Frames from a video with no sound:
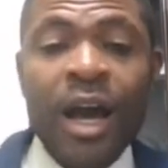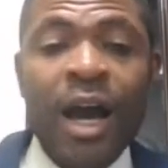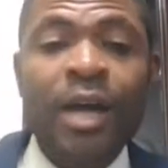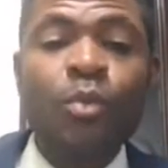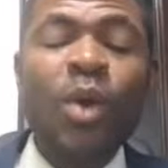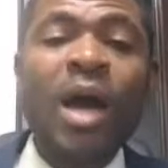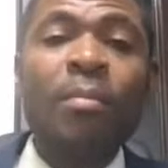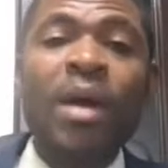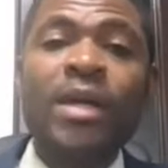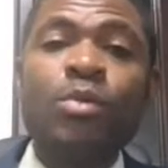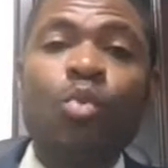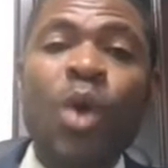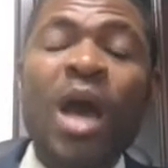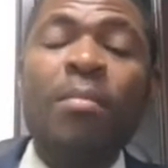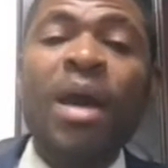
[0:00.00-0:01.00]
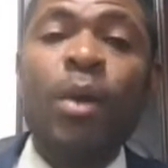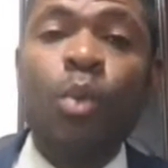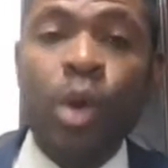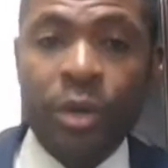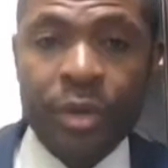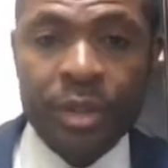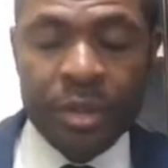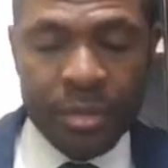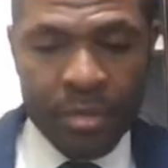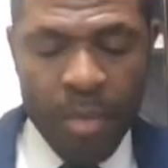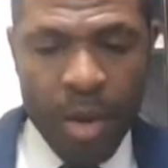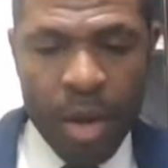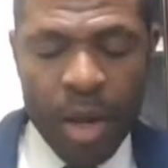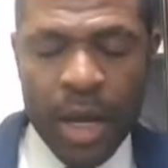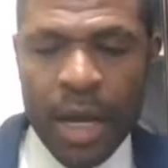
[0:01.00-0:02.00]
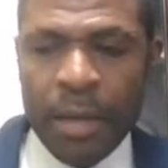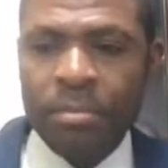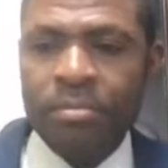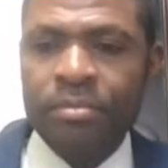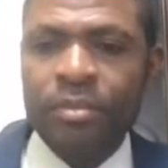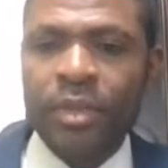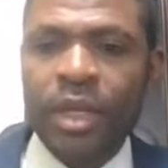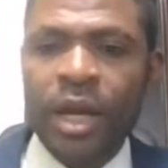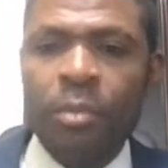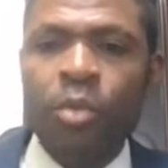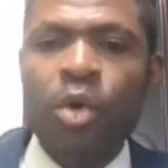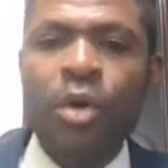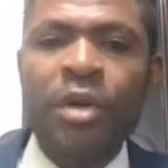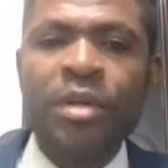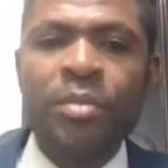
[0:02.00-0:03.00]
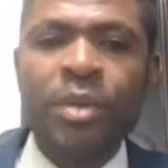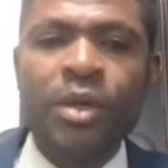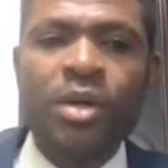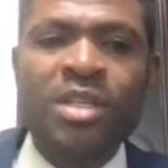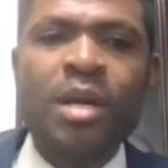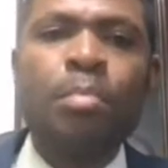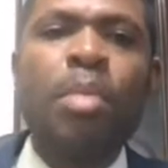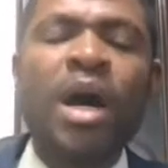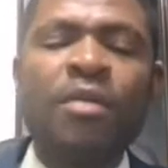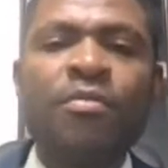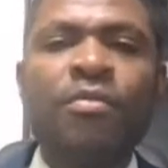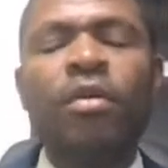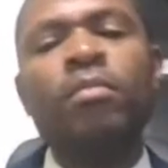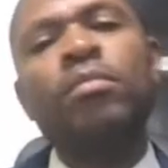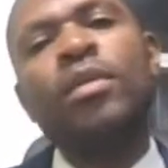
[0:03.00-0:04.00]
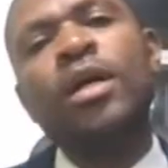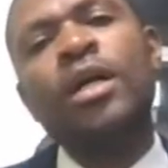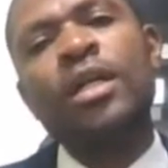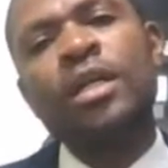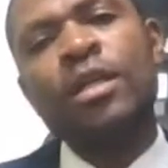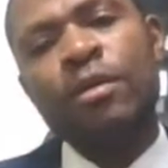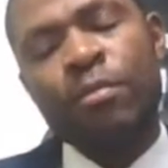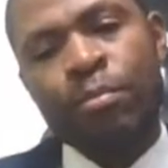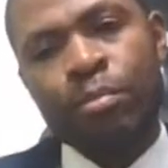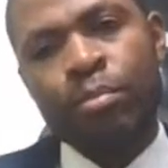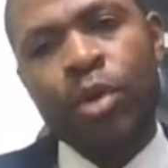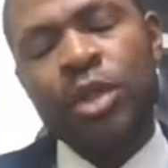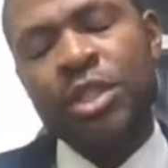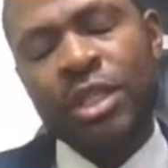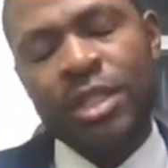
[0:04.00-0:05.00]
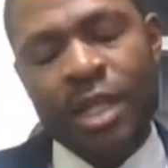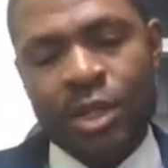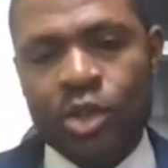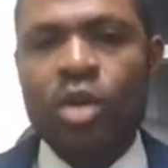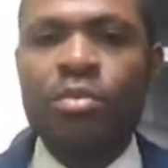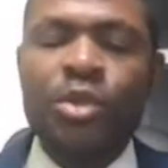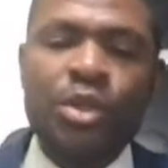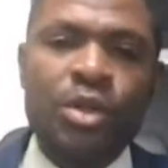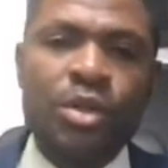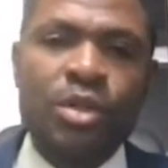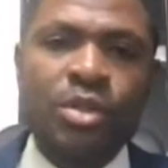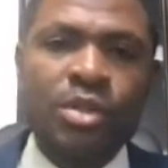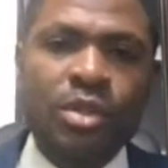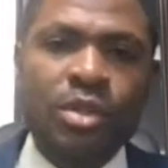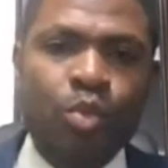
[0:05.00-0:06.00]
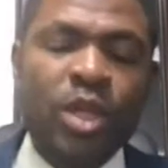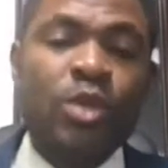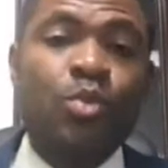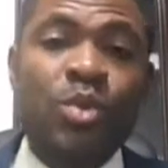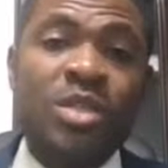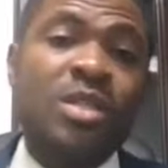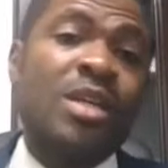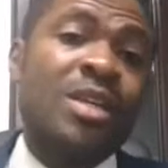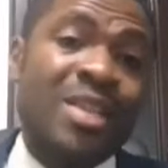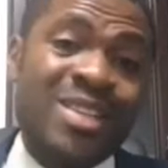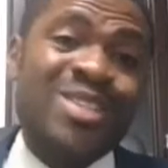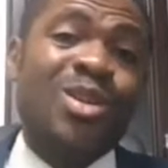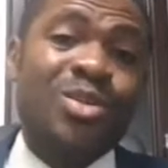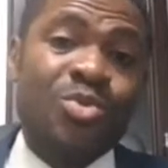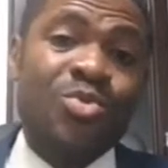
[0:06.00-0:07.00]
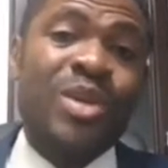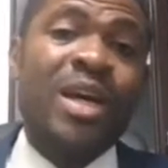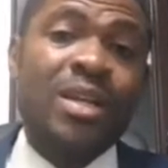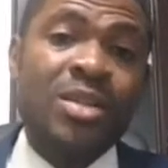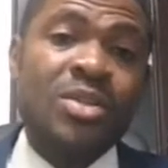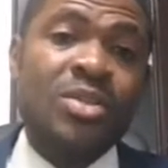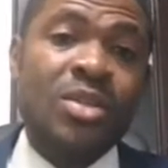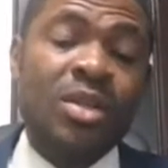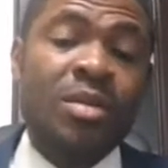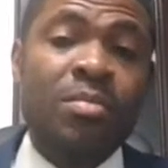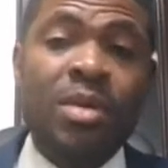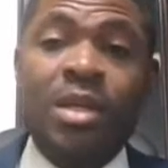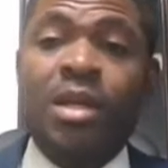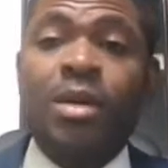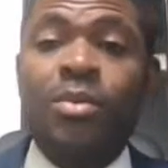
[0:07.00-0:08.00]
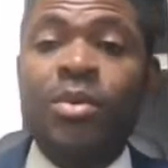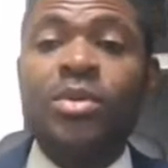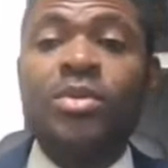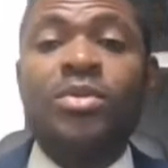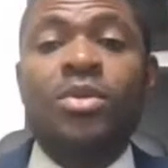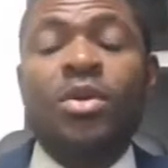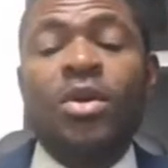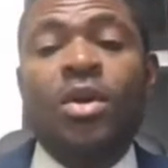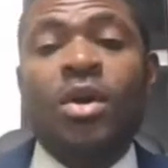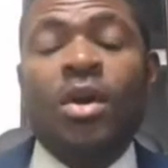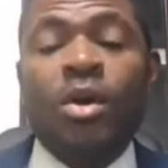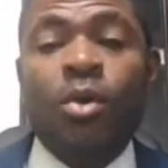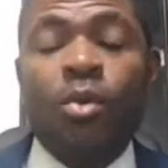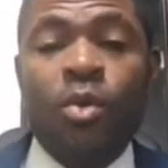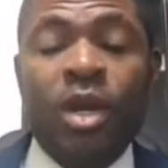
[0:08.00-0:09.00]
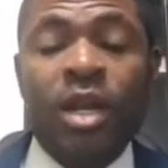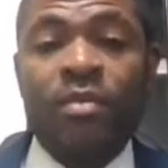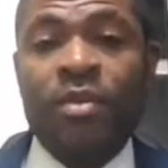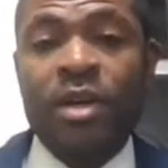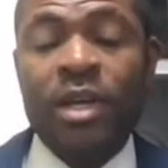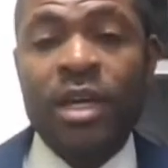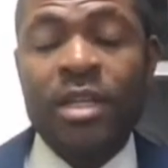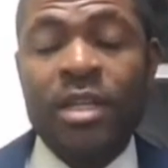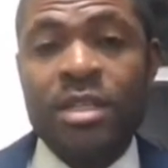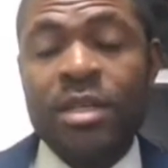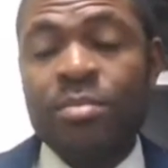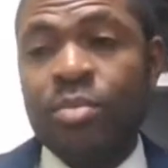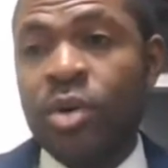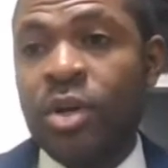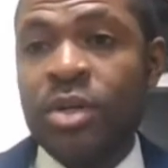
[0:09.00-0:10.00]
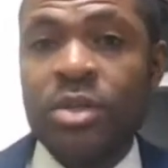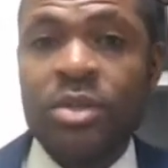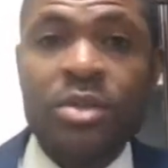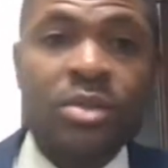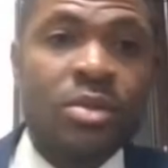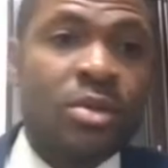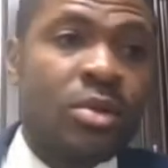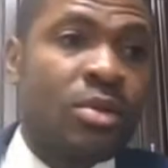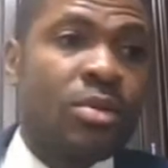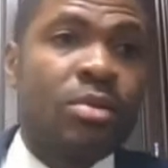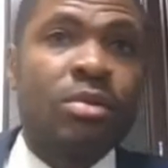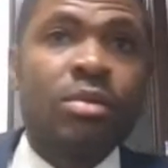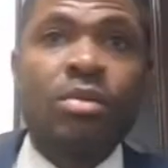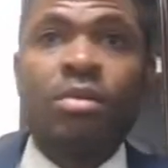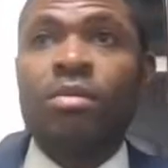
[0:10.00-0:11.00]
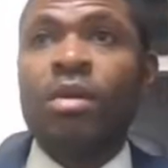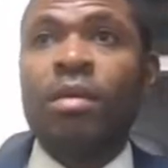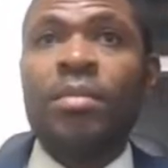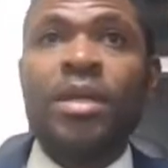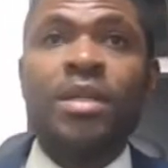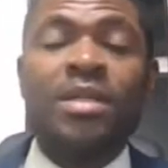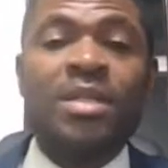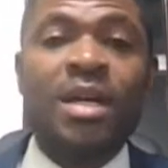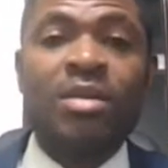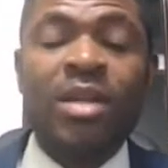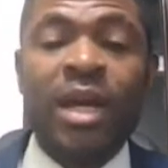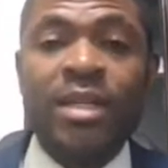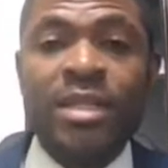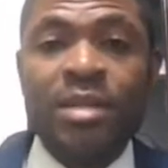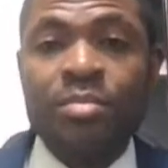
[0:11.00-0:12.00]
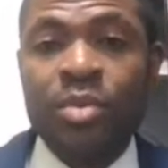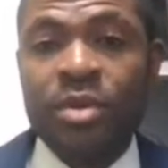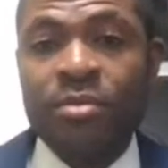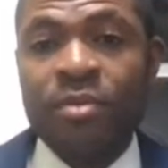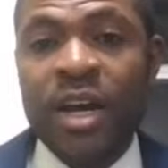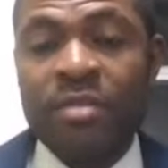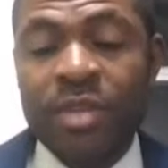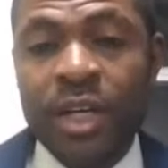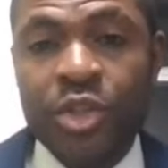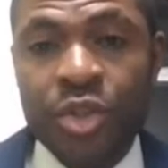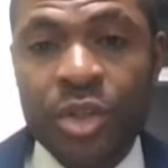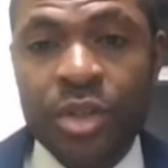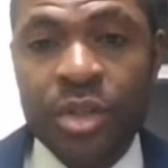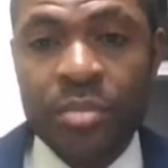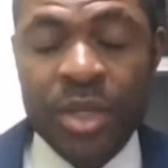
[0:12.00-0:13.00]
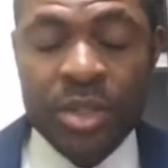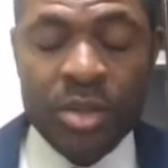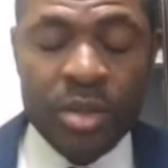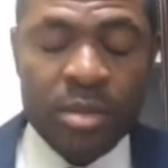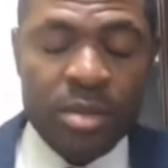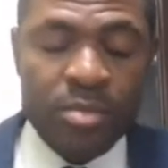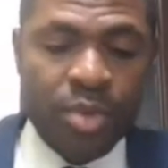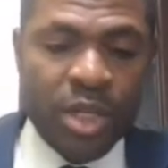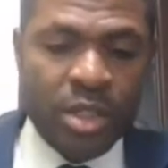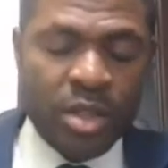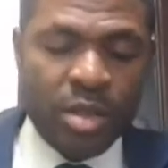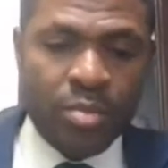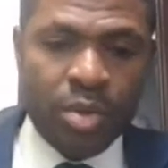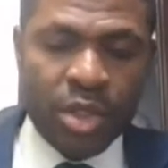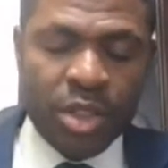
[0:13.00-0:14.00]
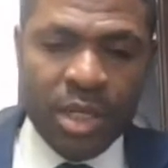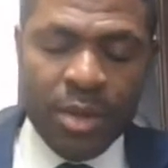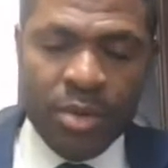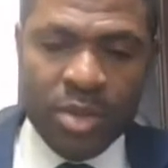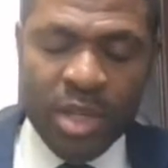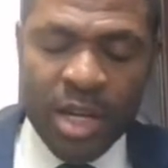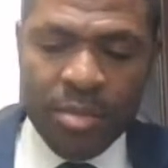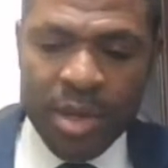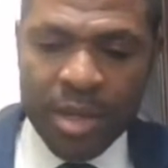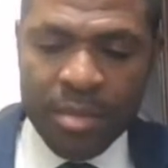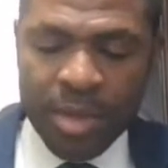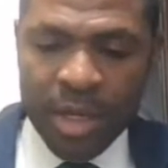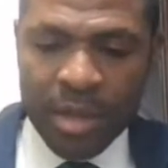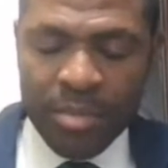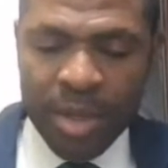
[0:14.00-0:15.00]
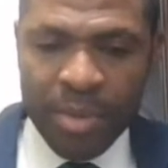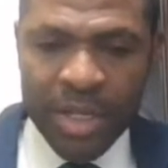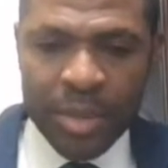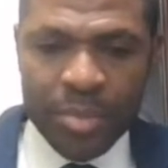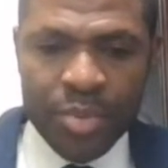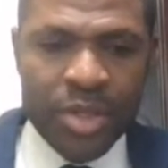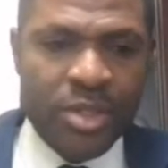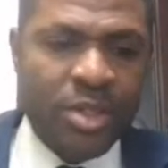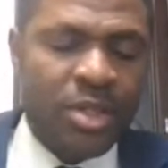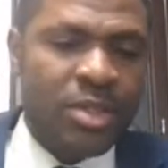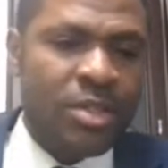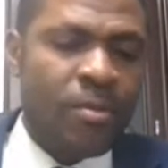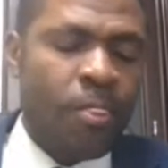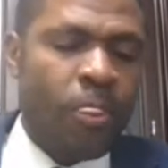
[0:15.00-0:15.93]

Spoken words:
And why am I worried? I'm worried because apart from the budget assumptions, which we say is not realistic, in other words, whatever 18 points, it's now 19.59 trillion based on the budget that was signed by the president.